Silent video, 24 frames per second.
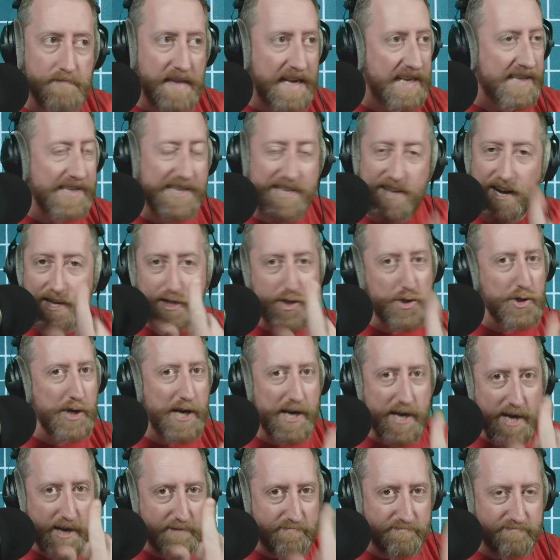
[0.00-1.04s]
around. It's not you,
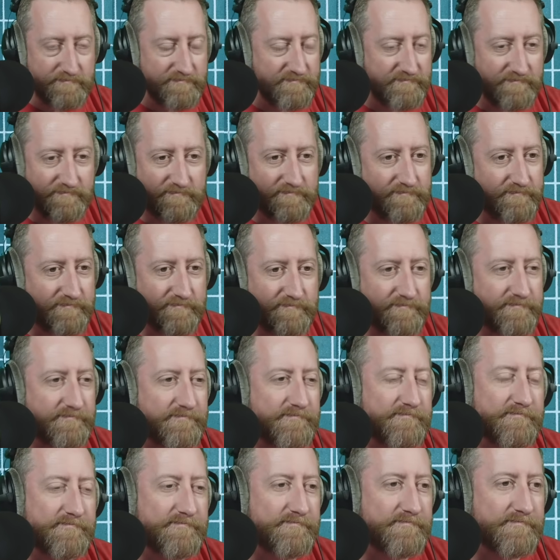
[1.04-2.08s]
straight up. You'll be
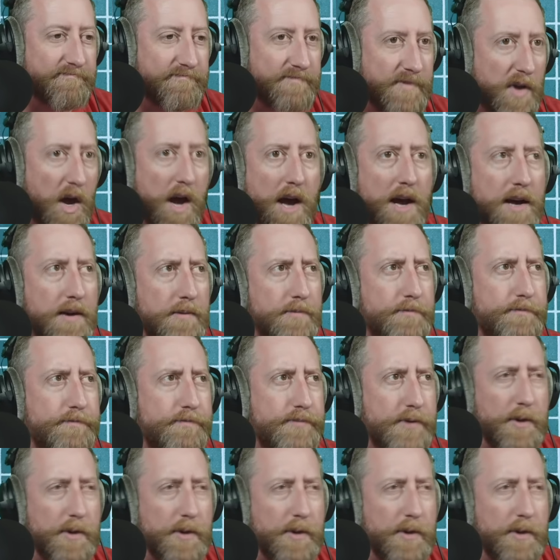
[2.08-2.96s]
fine. Uh, so